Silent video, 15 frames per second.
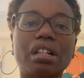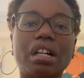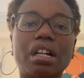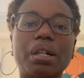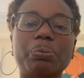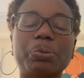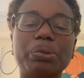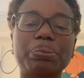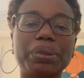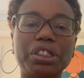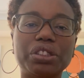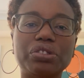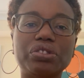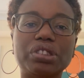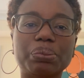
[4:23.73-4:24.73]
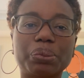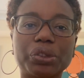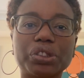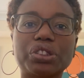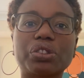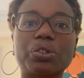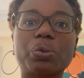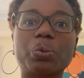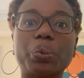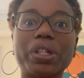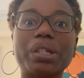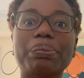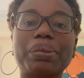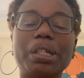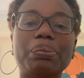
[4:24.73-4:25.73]
um, would be used more so
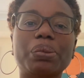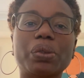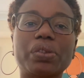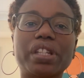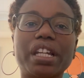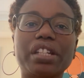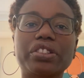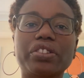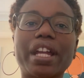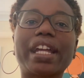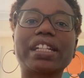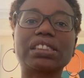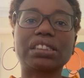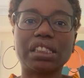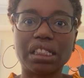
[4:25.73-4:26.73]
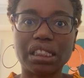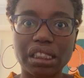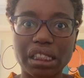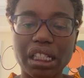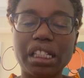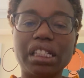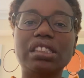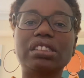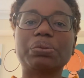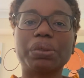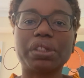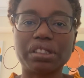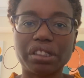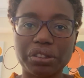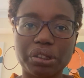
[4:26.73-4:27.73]
with people that you're actually engaged
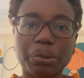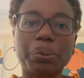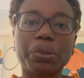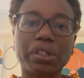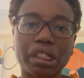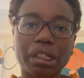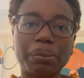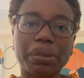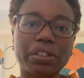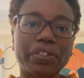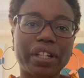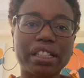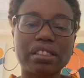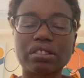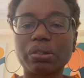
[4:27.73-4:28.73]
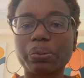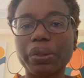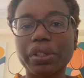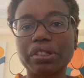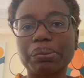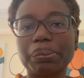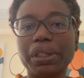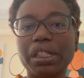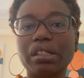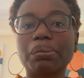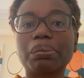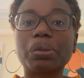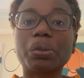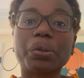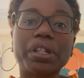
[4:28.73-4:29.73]
with, that you're working with, right? So whether it be an
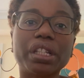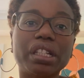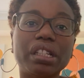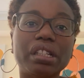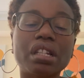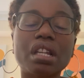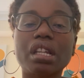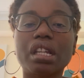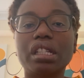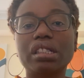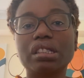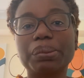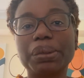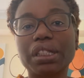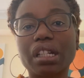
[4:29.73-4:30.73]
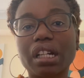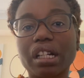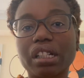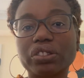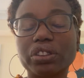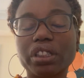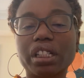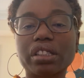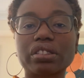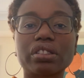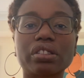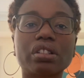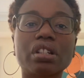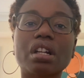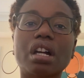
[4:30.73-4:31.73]
employee, an independent
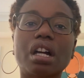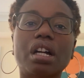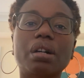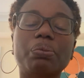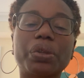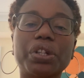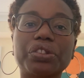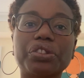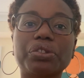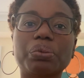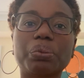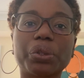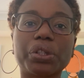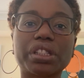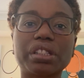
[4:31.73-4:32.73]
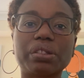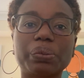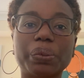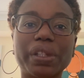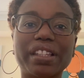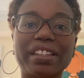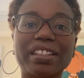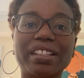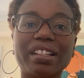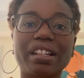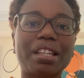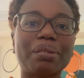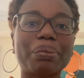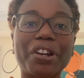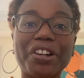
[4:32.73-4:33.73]
contractor, um, whether you're working with
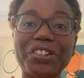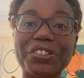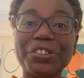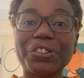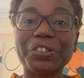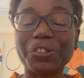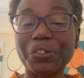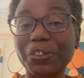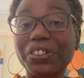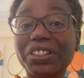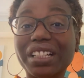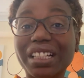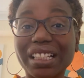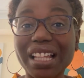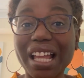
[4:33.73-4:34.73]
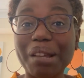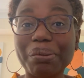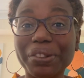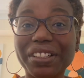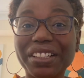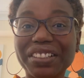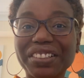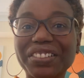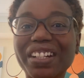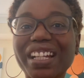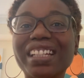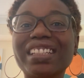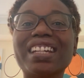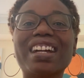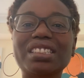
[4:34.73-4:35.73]
a partner or a collaborator,
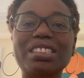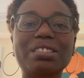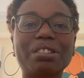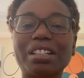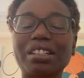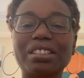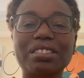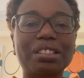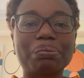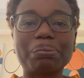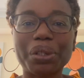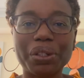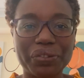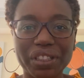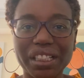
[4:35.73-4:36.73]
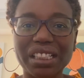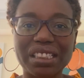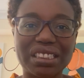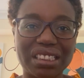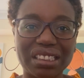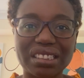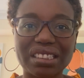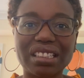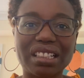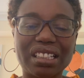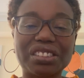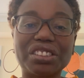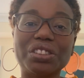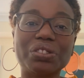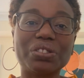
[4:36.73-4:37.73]
right? This is uh, the perfect instance uh,
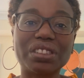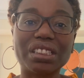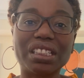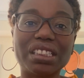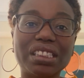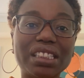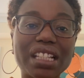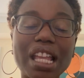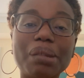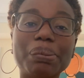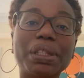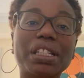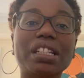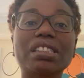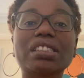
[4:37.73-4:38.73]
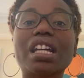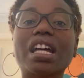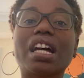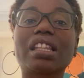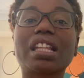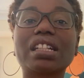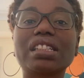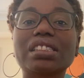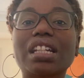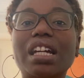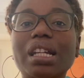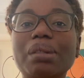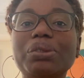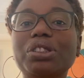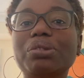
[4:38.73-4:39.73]
to use an NDA because a lot of
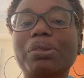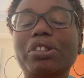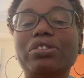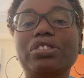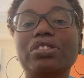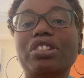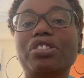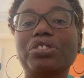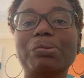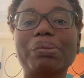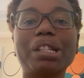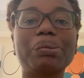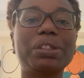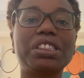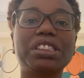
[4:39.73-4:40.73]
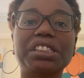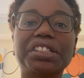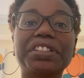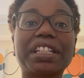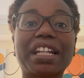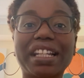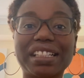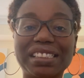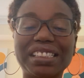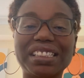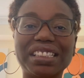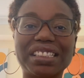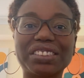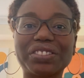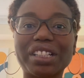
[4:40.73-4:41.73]
times you you know you may be sharing
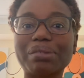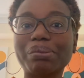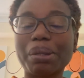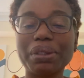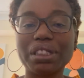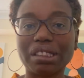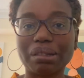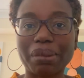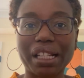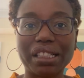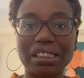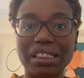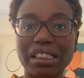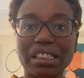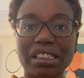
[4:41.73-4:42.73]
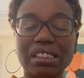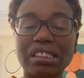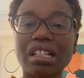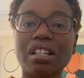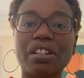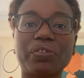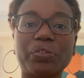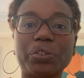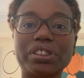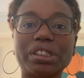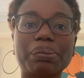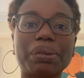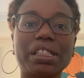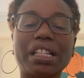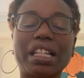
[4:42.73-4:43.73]
ideas, right? Maybe some ideas for
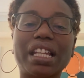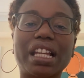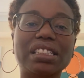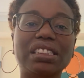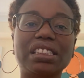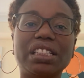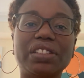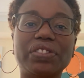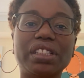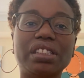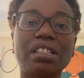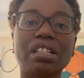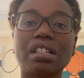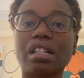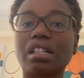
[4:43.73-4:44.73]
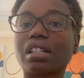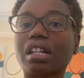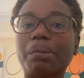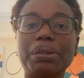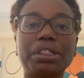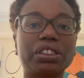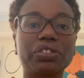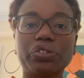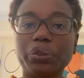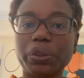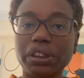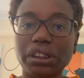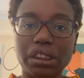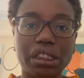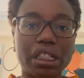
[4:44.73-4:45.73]
something that hasn't even come into
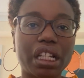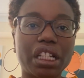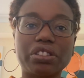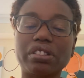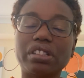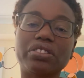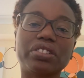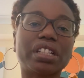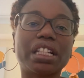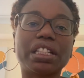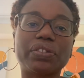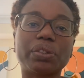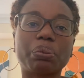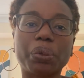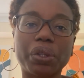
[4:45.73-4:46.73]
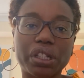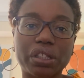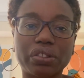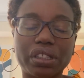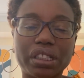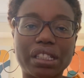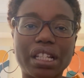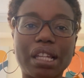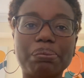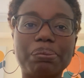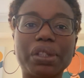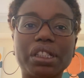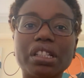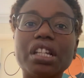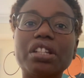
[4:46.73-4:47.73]
fruition yet. You're not even working on it yet,
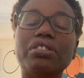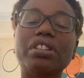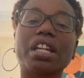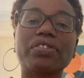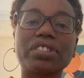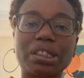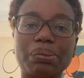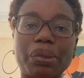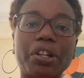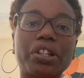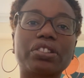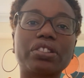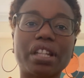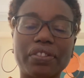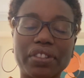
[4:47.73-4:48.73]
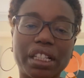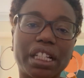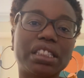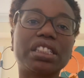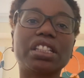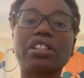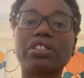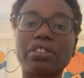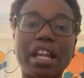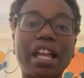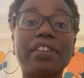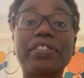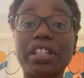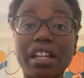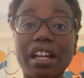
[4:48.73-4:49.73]
but you have a spark, you have an idea, and you're
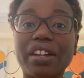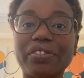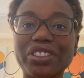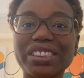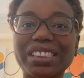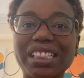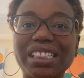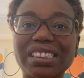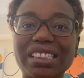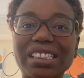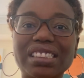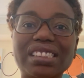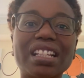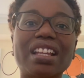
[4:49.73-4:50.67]
having conversations.